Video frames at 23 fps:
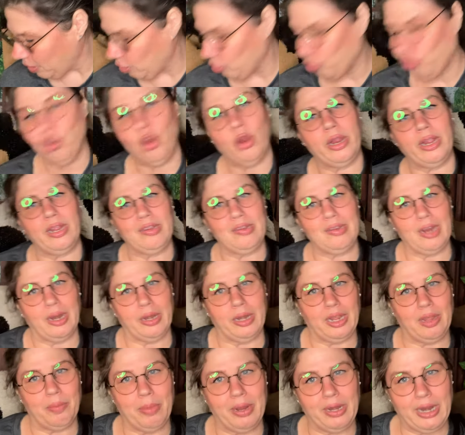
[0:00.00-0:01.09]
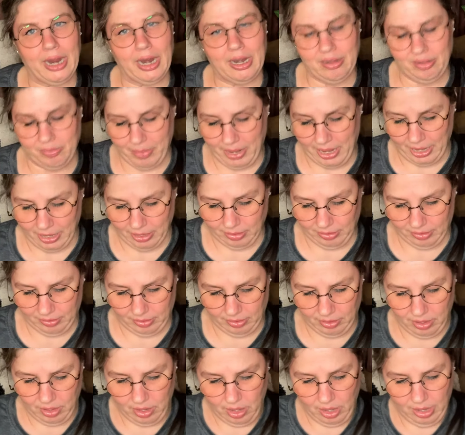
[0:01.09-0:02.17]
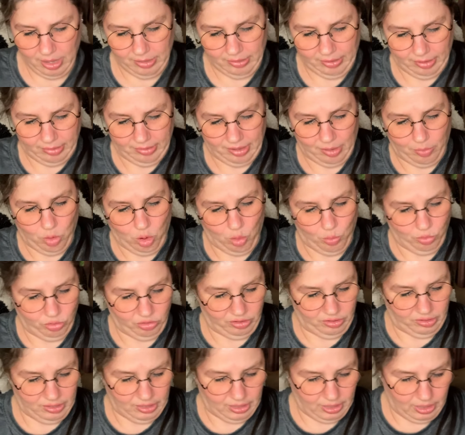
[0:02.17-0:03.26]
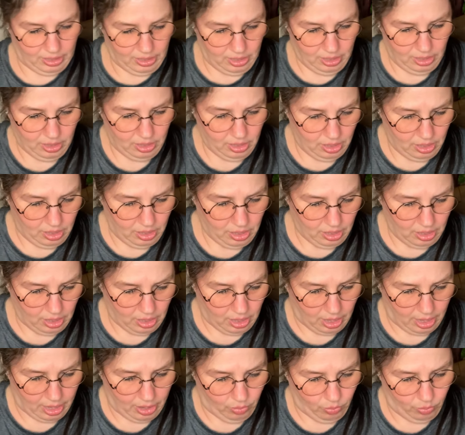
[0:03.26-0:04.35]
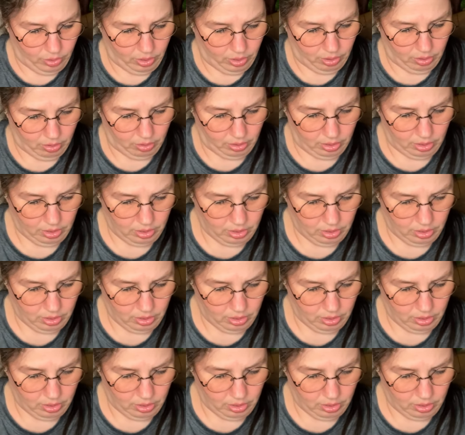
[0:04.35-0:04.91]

Sorry, it's time to give my dad his minutes. Since I'm almost done, I will